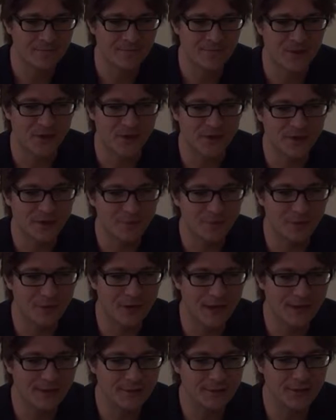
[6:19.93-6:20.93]
So
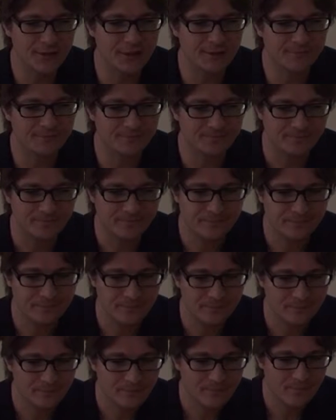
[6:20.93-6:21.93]
interpolation
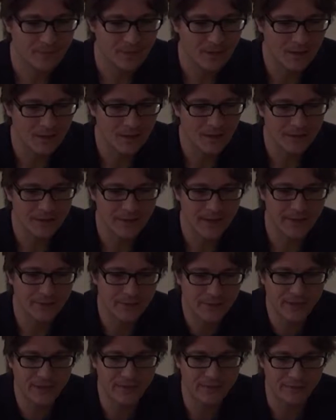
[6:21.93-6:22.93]
can
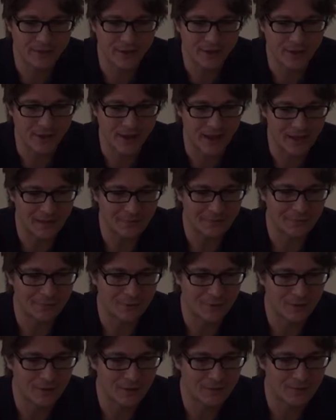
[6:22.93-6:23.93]
be very
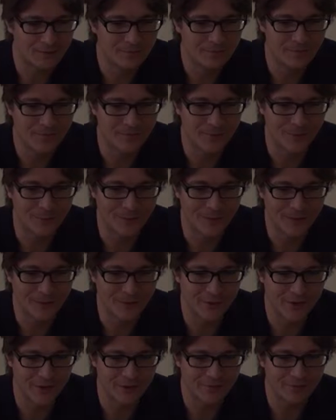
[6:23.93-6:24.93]
helpful when
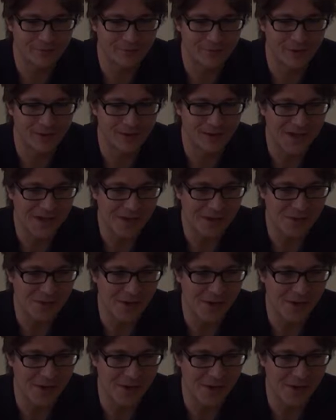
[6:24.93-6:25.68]
you have like